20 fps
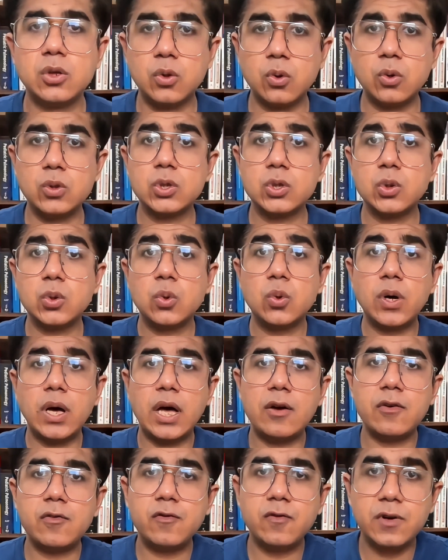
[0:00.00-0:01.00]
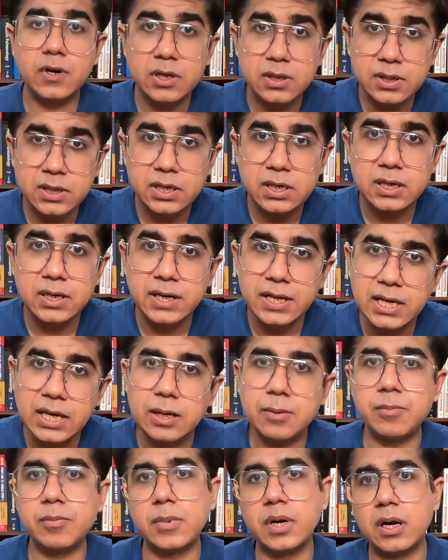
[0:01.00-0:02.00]
Those who have done their
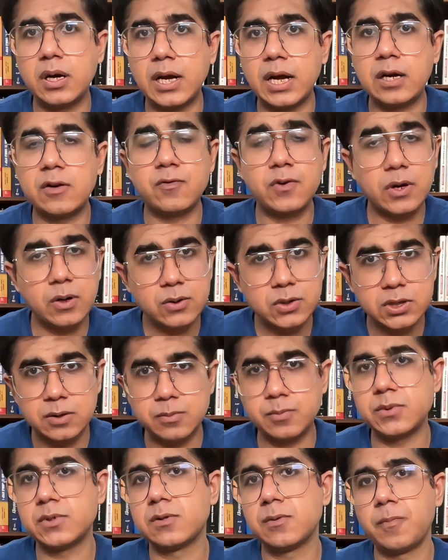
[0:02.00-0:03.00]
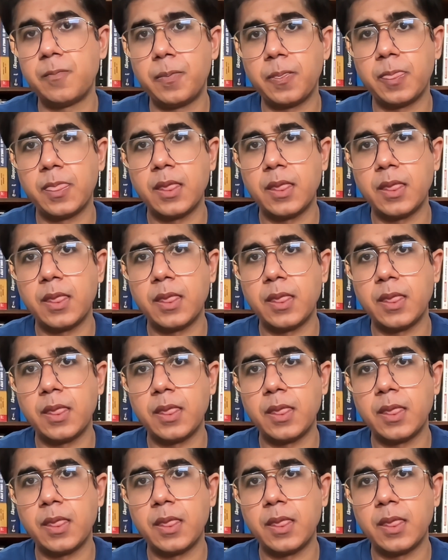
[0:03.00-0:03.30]
D M and fellowships